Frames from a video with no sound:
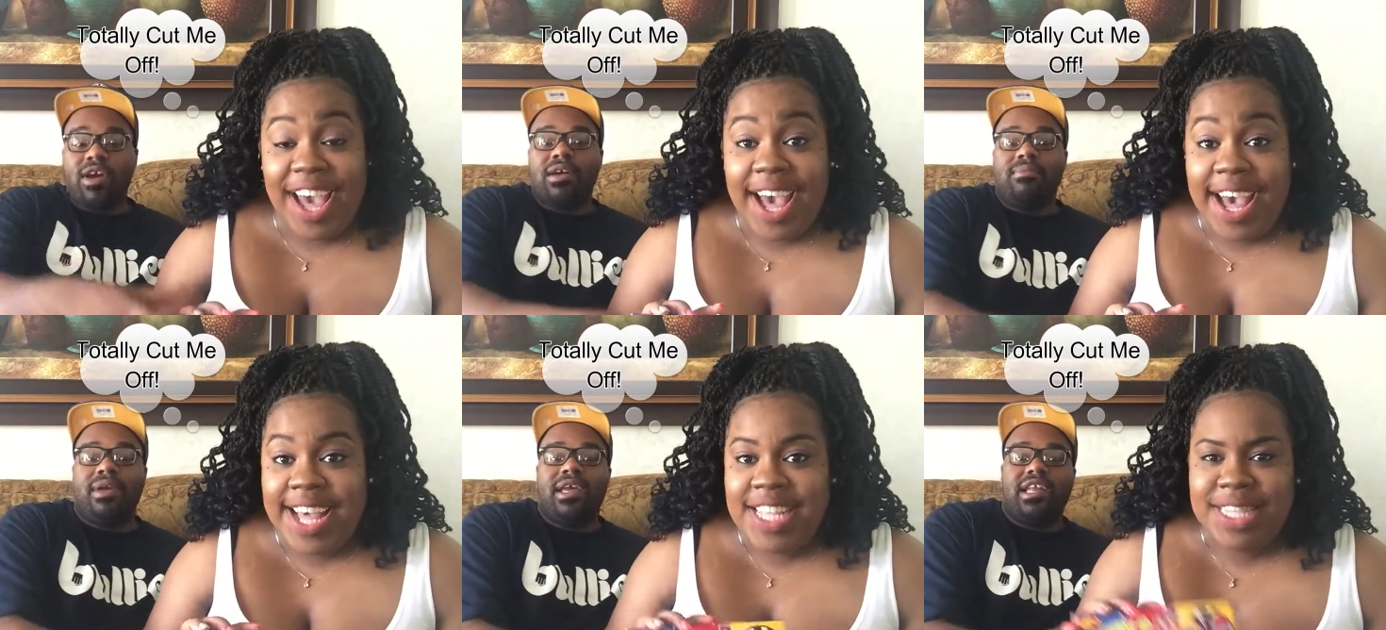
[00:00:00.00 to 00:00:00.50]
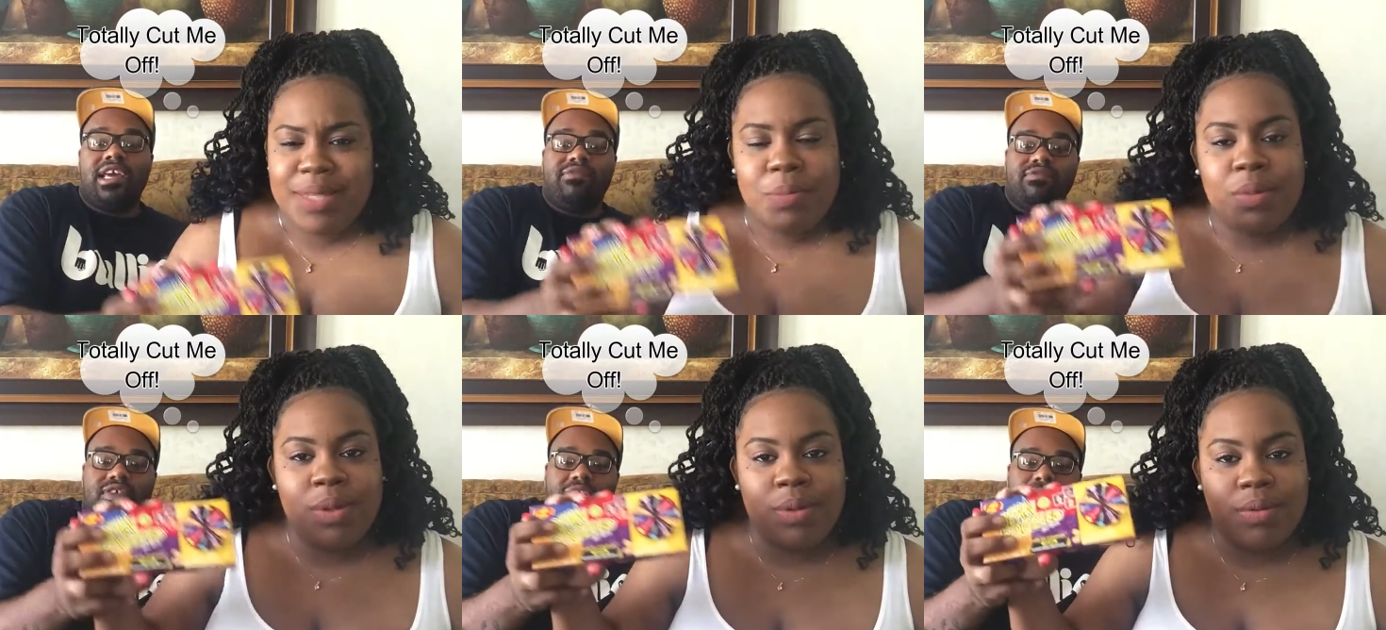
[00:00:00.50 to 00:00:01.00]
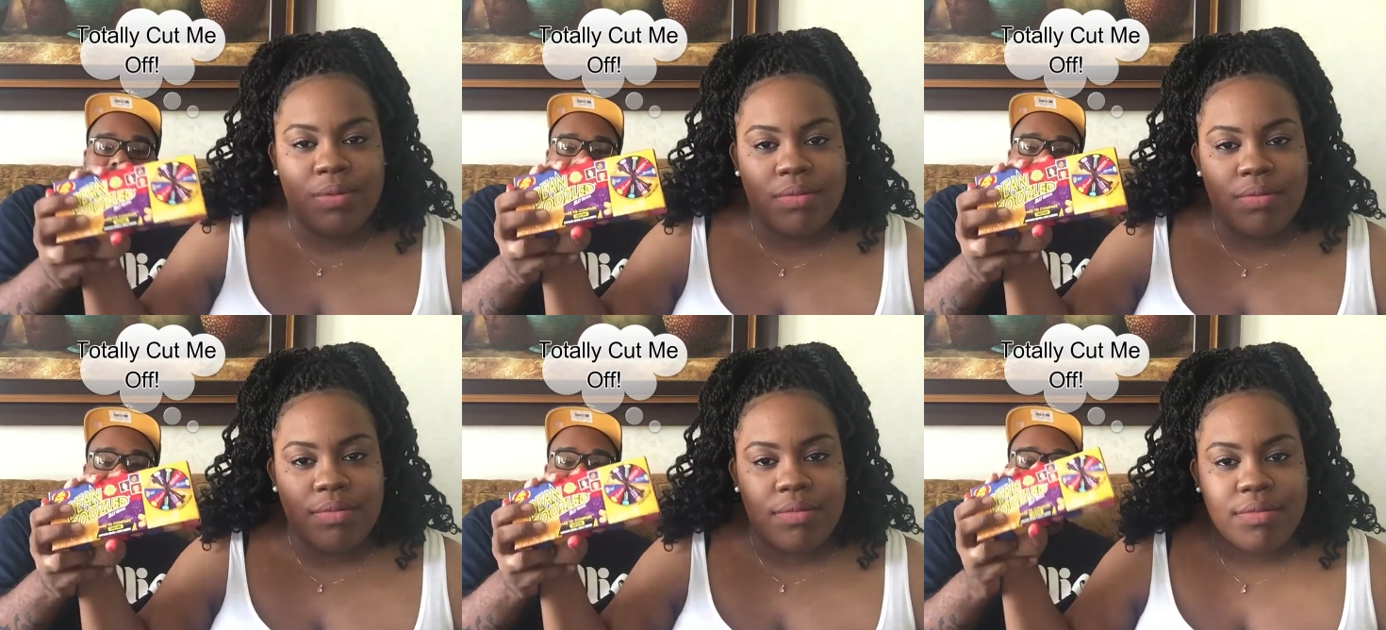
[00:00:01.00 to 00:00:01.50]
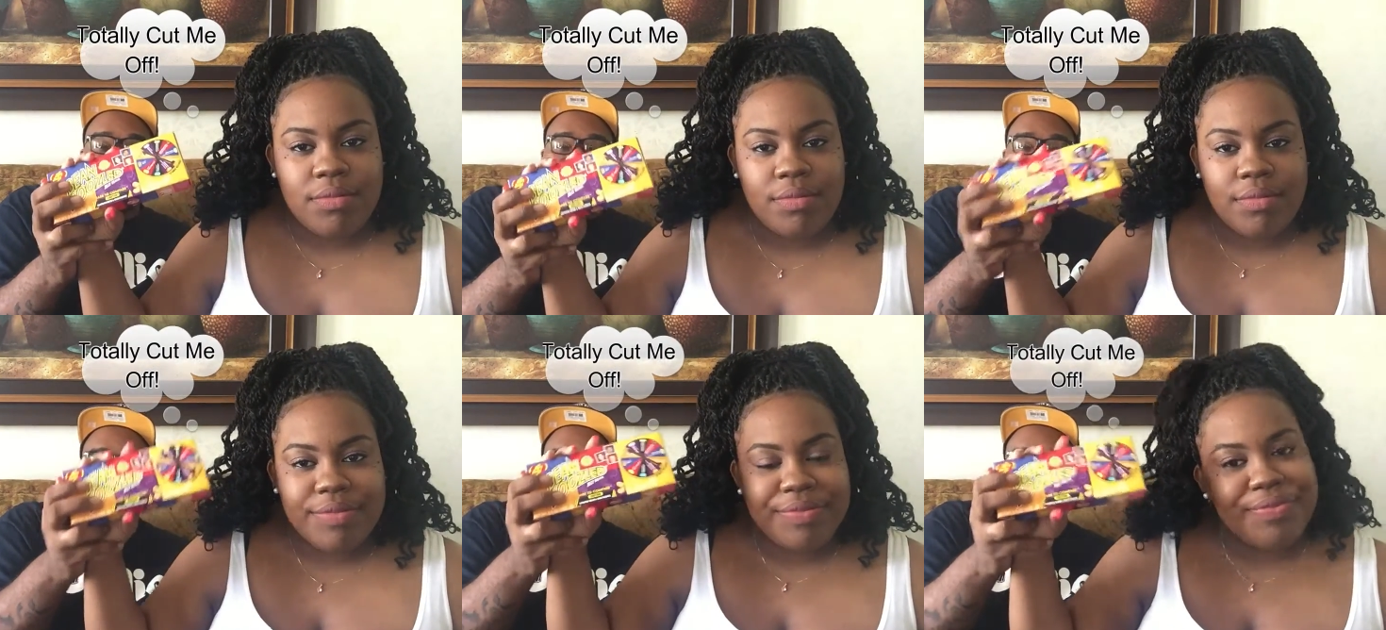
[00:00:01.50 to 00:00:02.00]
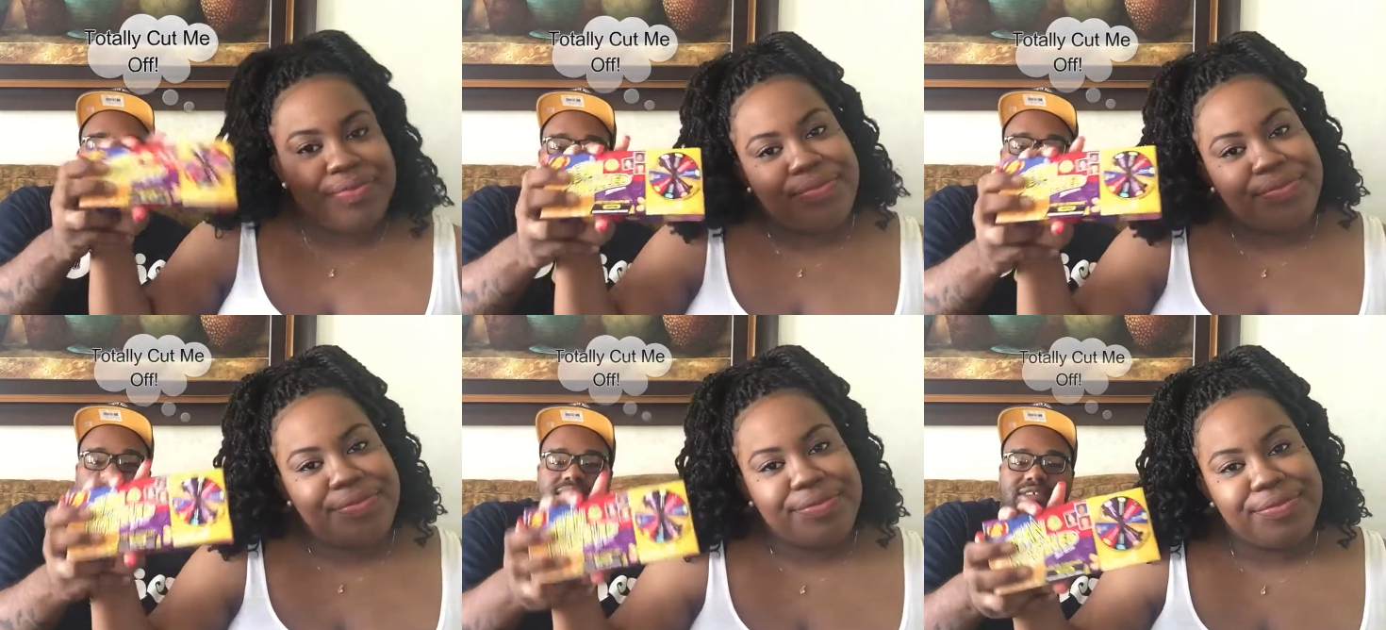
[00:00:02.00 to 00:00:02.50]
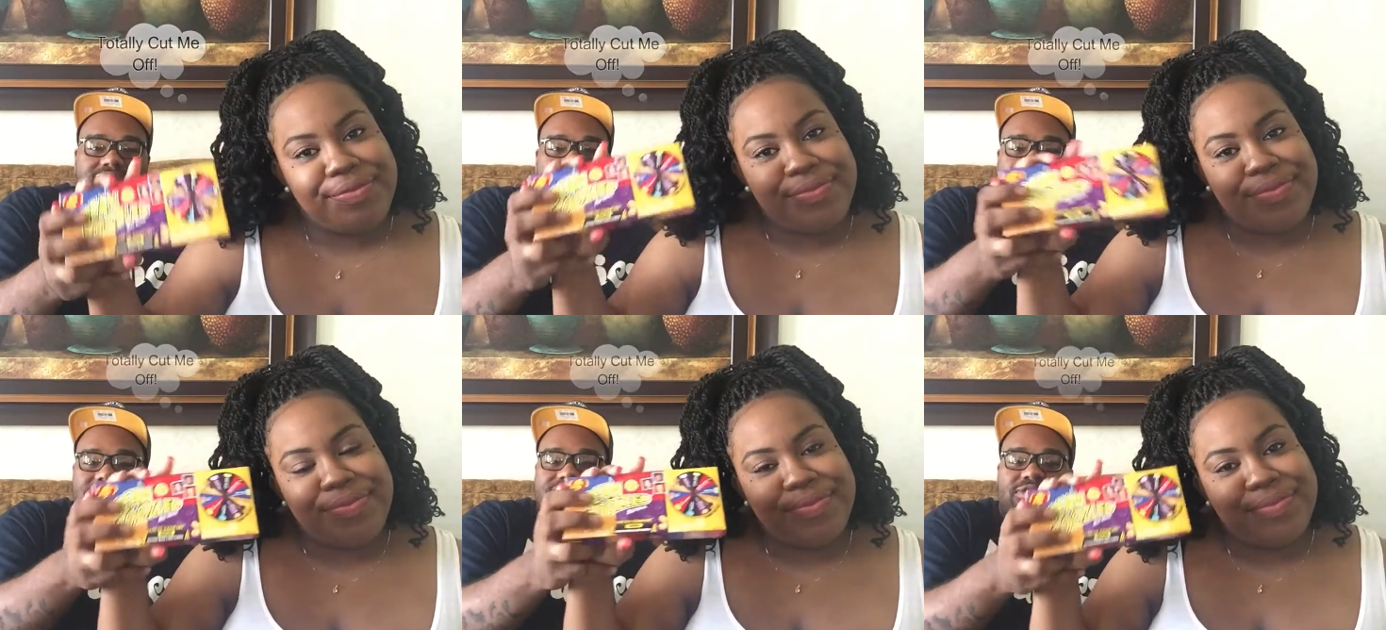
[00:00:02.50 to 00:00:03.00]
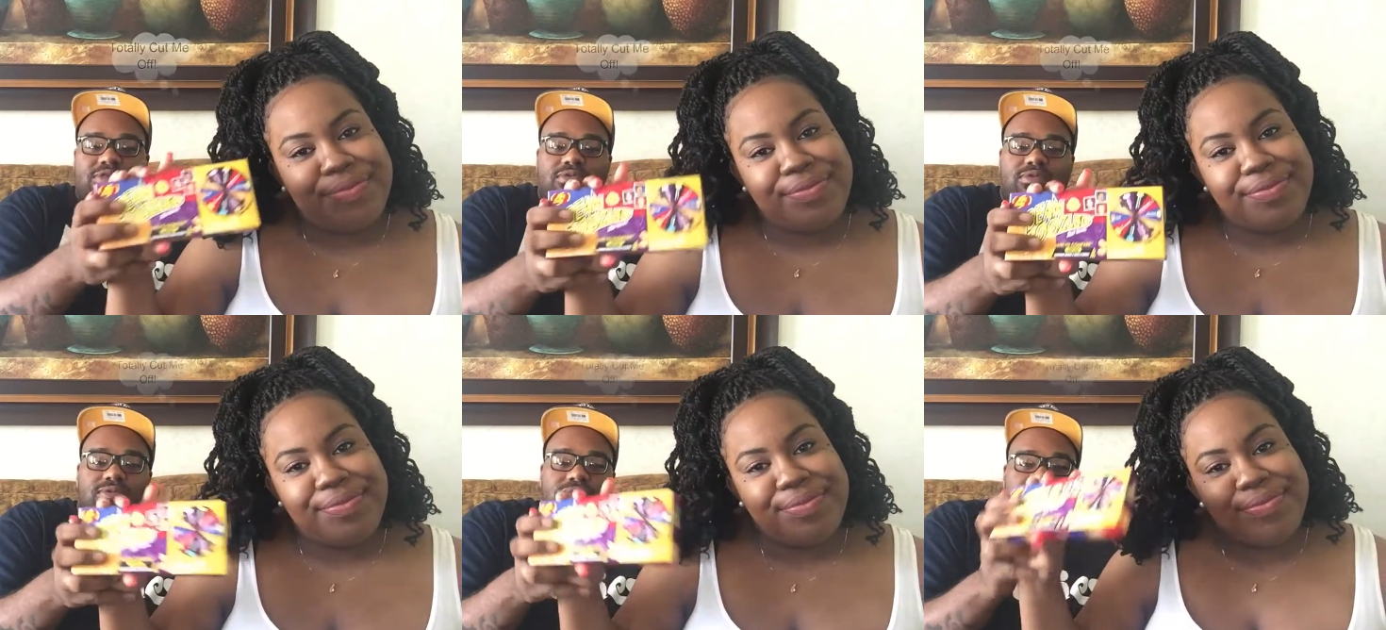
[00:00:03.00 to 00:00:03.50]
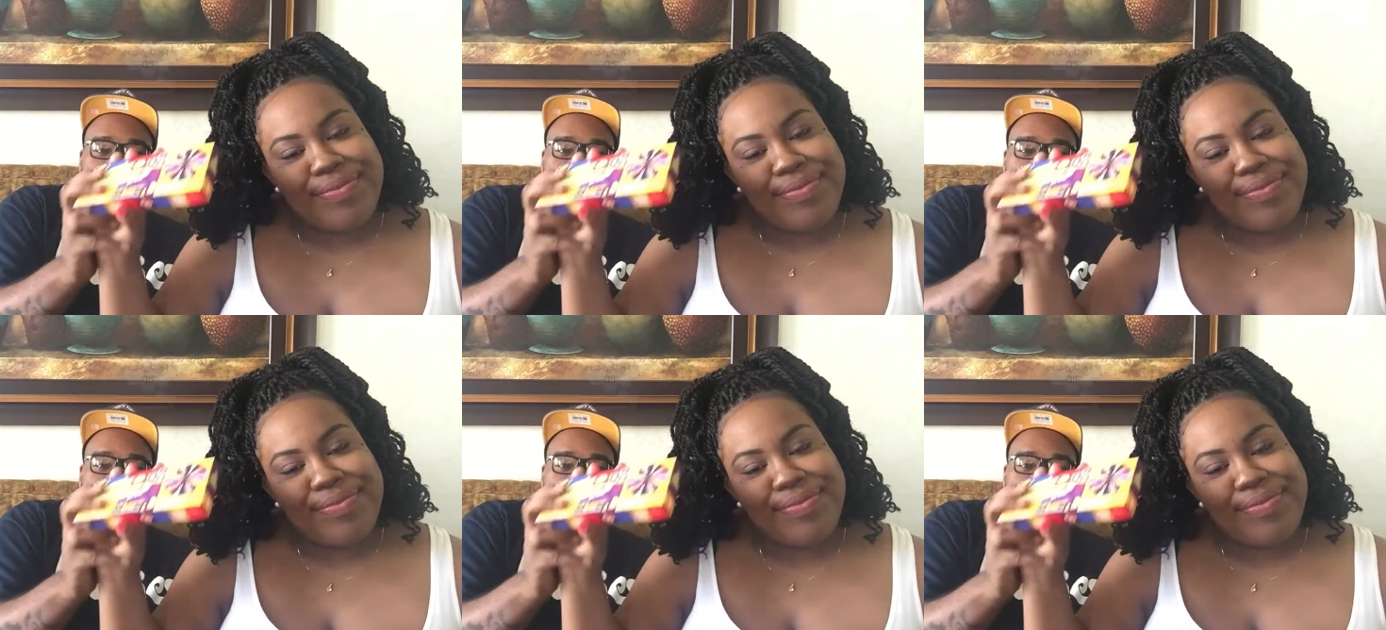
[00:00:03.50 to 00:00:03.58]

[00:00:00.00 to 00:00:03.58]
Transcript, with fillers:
Speaker 1: And I recommend it if you got mad friends, y'all can do this. It's a food,